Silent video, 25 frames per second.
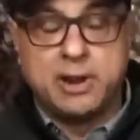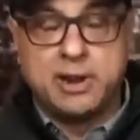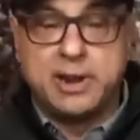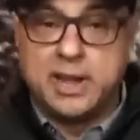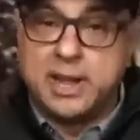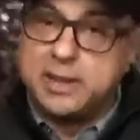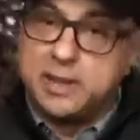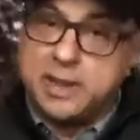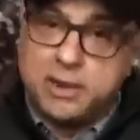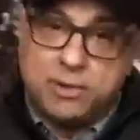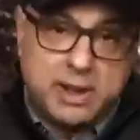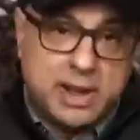And, uh,
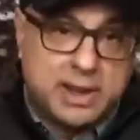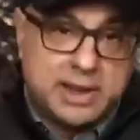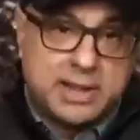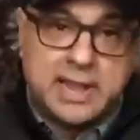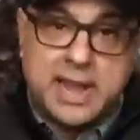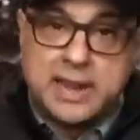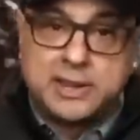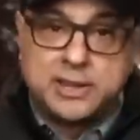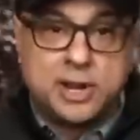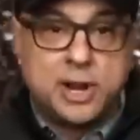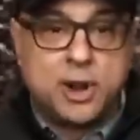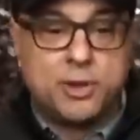you know, I'd
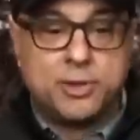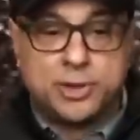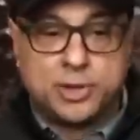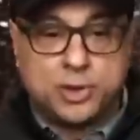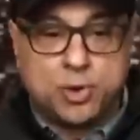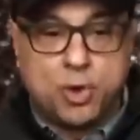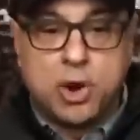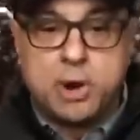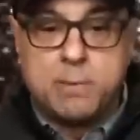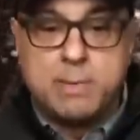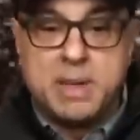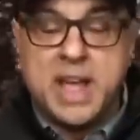like to know the
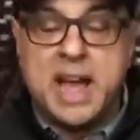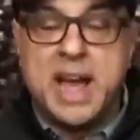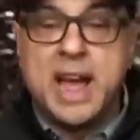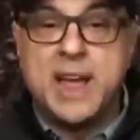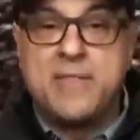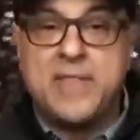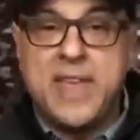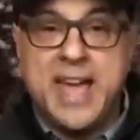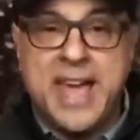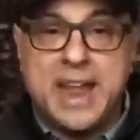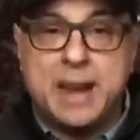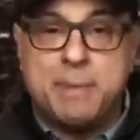story
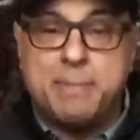behind that